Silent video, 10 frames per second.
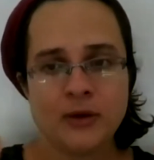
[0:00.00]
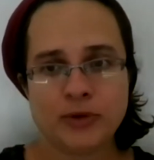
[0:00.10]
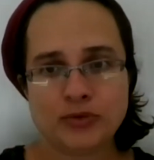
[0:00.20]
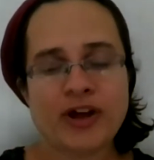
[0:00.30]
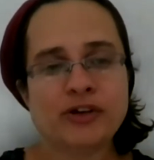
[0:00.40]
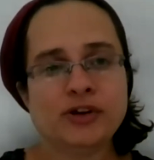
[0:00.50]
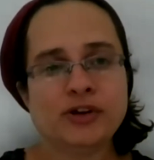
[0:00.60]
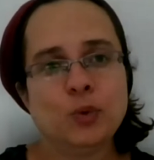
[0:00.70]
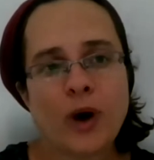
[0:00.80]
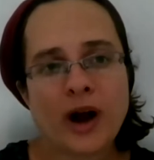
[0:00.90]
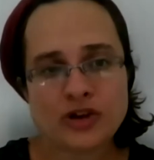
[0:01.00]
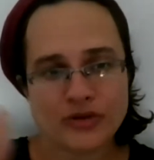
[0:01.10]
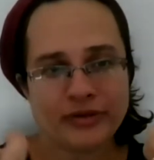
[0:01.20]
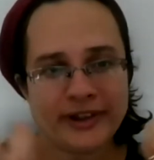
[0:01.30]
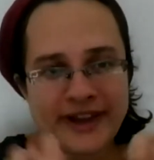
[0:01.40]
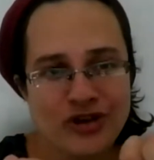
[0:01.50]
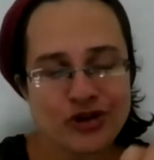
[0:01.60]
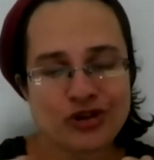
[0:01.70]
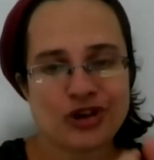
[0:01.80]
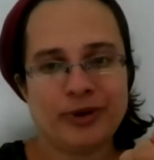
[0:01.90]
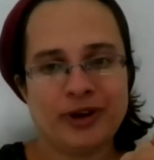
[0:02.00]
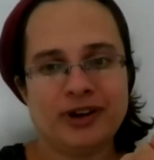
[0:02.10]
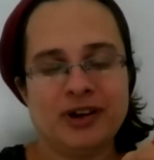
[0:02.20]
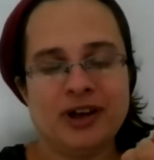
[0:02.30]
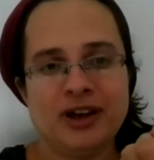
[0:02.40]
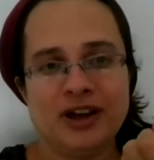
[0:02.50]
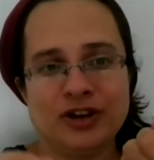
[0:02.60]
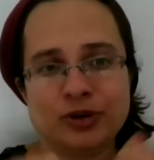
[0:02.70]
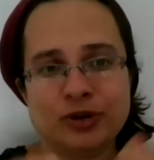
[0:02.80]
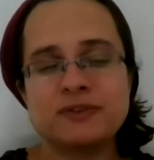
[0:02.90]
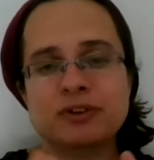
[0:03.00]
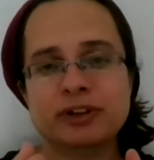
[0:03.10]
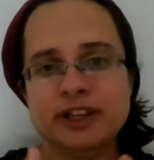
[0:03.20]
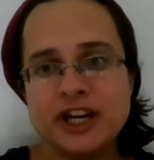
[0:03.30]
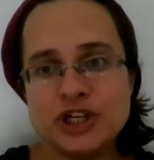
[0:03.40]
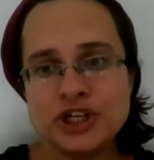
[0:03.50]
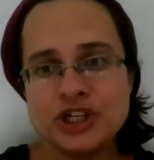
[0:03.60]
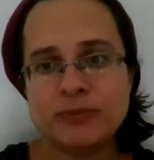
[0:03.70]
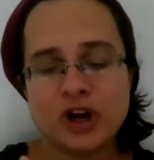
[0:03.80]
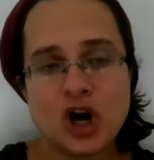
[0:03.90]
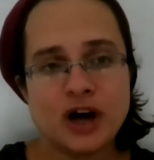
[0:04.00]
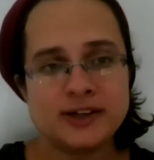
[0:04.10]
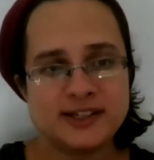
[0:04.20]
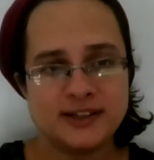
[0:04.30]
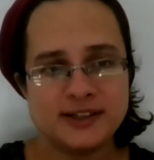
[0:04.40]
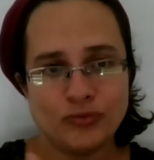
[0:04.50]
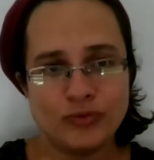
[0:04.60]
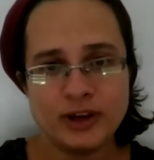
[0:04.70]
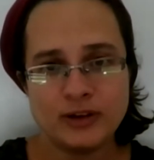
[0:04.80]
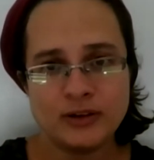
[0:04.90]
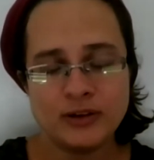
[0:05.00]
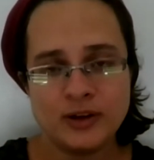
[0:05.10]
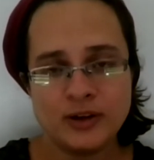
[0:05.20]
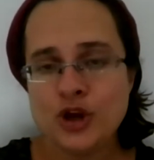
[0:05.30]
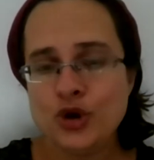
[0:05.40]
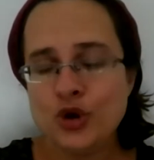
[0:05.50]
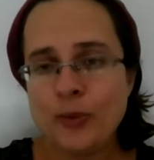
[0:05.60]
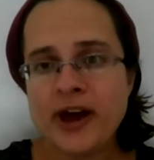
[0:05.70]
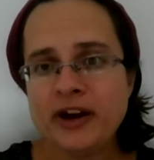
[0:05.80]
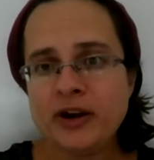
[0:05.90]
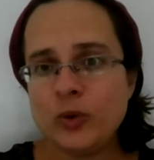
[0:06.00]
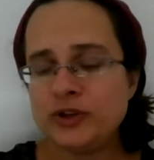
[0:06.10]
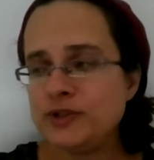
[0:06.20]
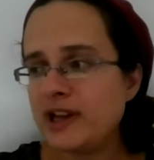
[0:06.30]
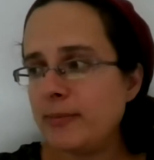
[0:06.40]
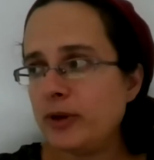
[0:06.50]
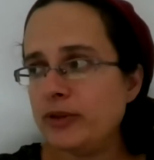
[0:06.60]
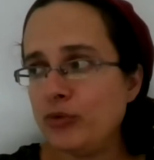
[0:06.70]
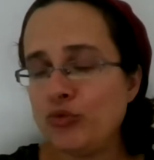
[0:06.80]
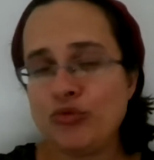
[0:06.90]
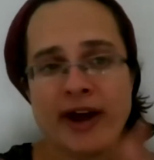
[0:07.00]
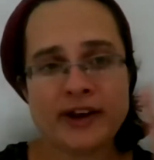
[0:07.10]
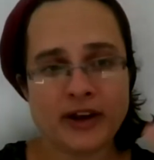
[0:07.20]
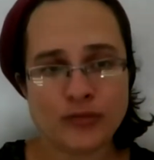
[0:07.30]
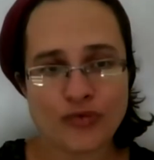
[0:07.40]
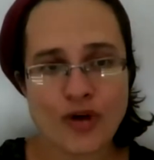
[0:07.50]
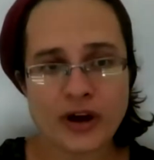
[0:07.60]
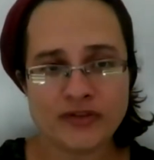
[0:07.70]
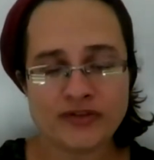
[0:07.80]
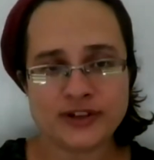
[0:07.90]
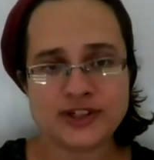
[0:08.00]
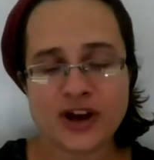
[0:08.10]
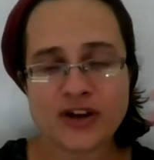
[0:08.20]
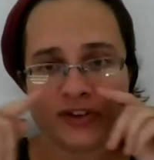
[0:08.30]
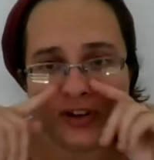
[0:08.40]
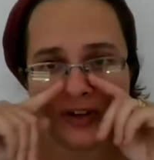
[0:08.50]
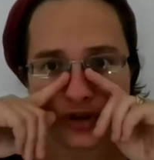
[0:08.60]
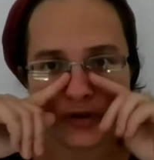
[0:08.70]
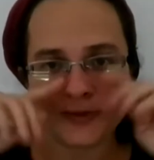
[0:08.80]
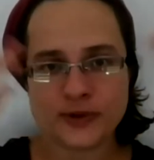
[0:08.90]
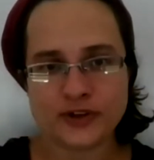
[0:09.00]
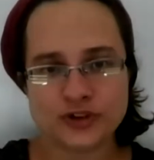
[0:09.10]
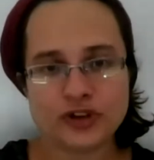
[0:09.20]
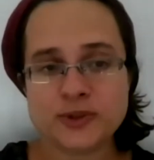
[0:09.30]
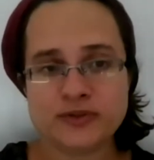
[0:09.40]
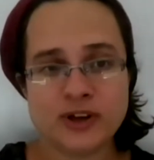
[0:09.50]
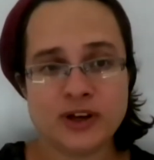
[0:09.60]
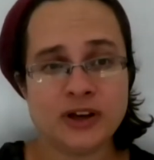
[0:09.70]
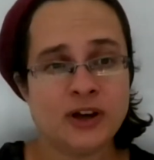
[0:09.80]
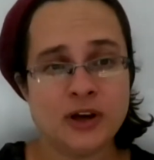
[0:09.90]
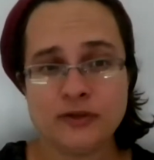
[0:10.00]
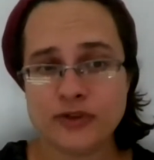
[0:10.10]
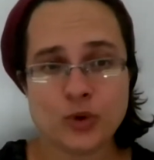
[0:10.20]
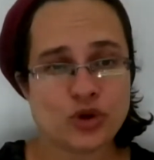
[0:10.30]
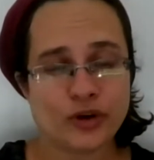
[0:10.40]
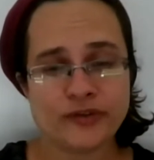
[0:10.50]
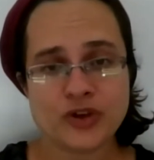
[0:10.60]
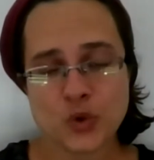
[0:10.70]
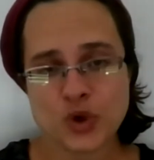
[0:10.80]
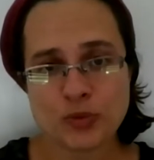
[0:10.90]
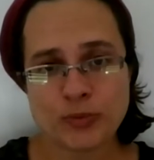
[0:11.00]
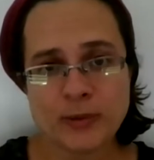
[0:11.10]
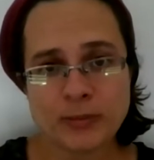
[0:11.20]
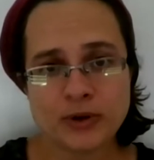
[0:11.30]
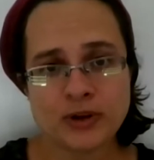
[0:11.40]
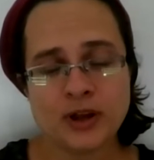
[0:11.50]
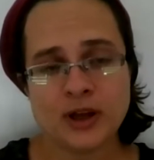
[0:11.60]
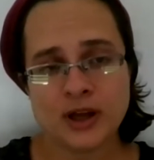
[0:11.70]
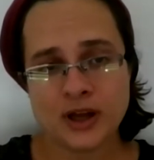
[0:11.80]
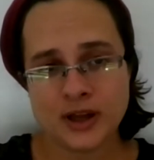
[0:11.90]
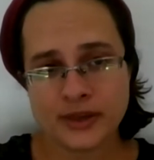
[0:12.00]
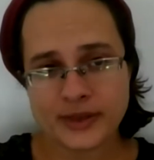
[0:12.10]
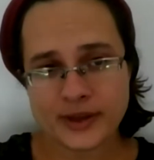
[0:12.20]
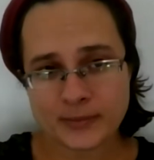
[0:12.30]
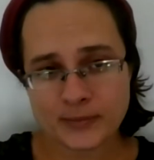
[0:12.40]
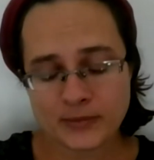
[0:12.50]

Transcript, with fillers: but rather to watch the relationship. And in terms of the relationship, the cost is real no matter what you say about the right and wrong in philosophical terms or in terms of the future of the Jewish people, the,